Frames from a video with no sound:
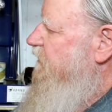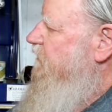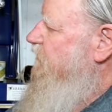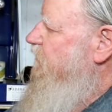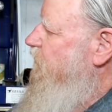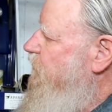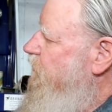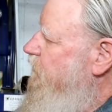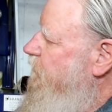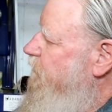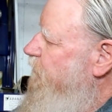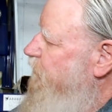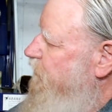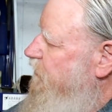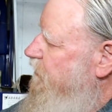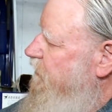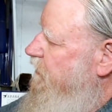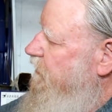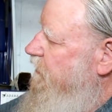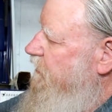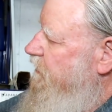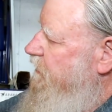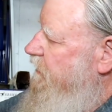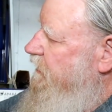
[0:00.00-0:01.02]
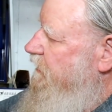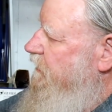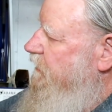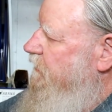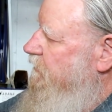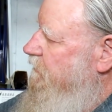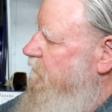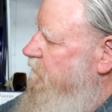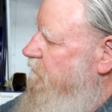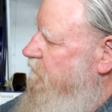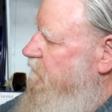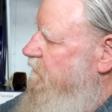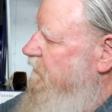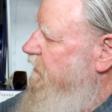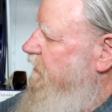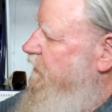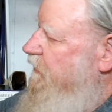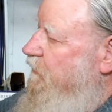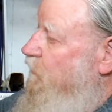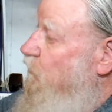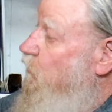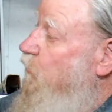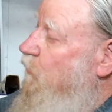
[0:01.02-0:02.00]
You can put anything,
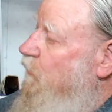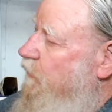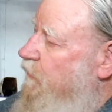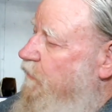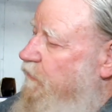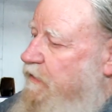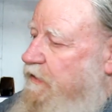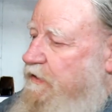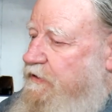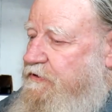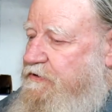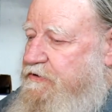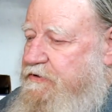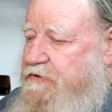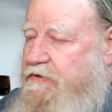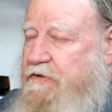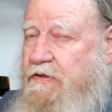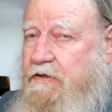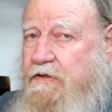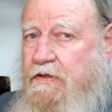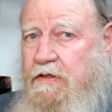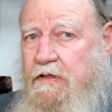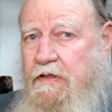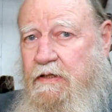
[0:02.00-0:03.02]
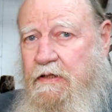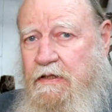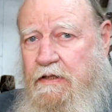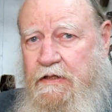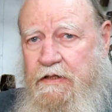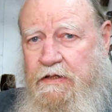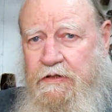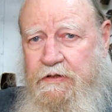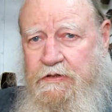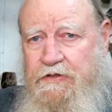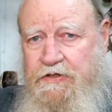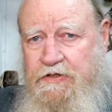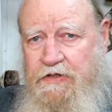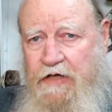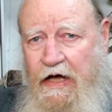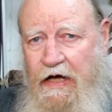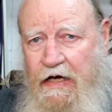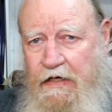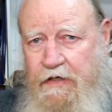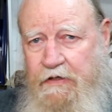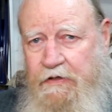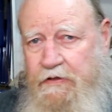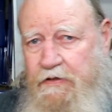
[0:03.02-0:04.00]
any 1/4 inch
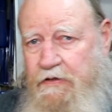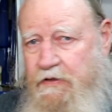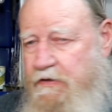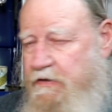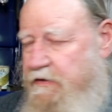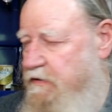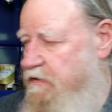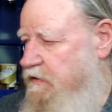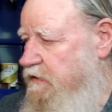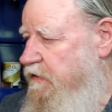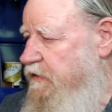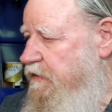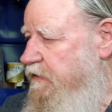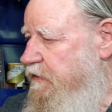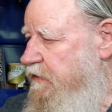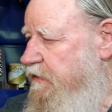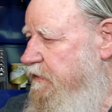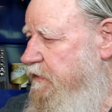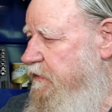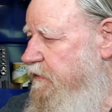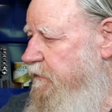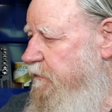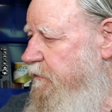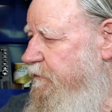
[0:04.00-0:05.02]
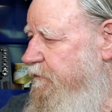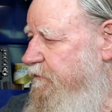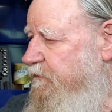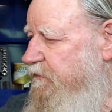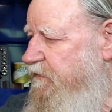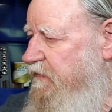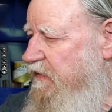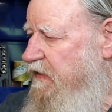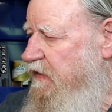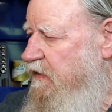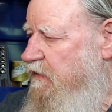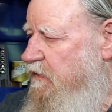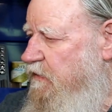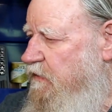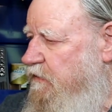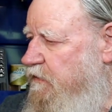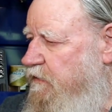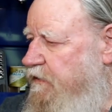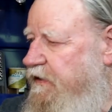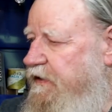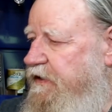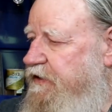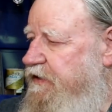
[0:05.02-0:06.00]
socket
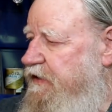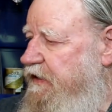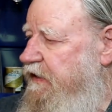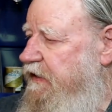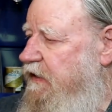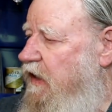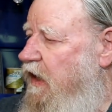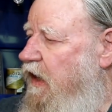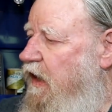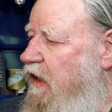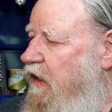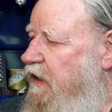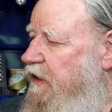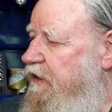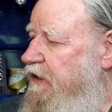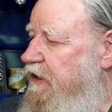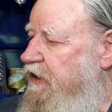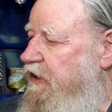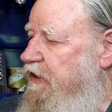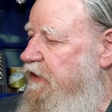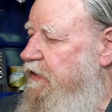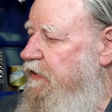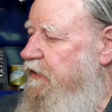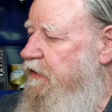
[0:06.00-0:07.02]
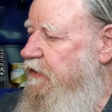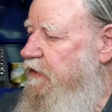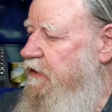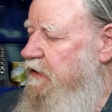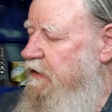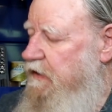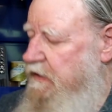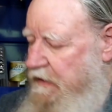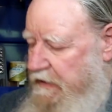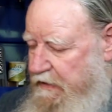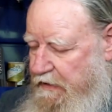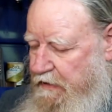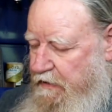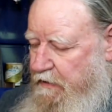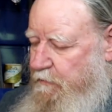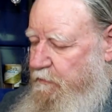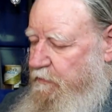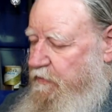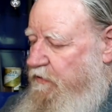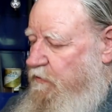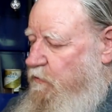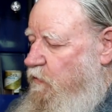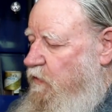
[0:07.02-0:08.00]
or anything on here,
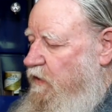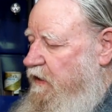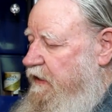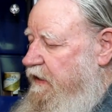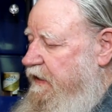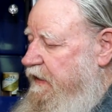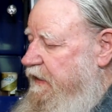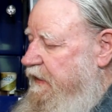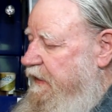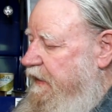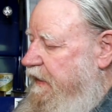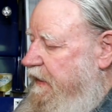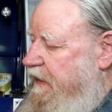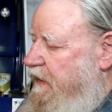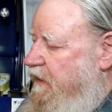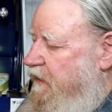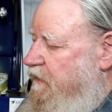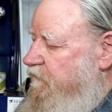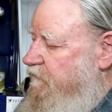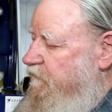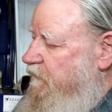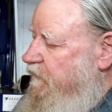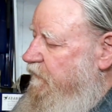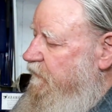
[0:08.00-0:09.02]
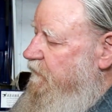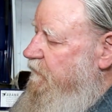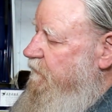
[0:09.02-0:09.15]
but what I have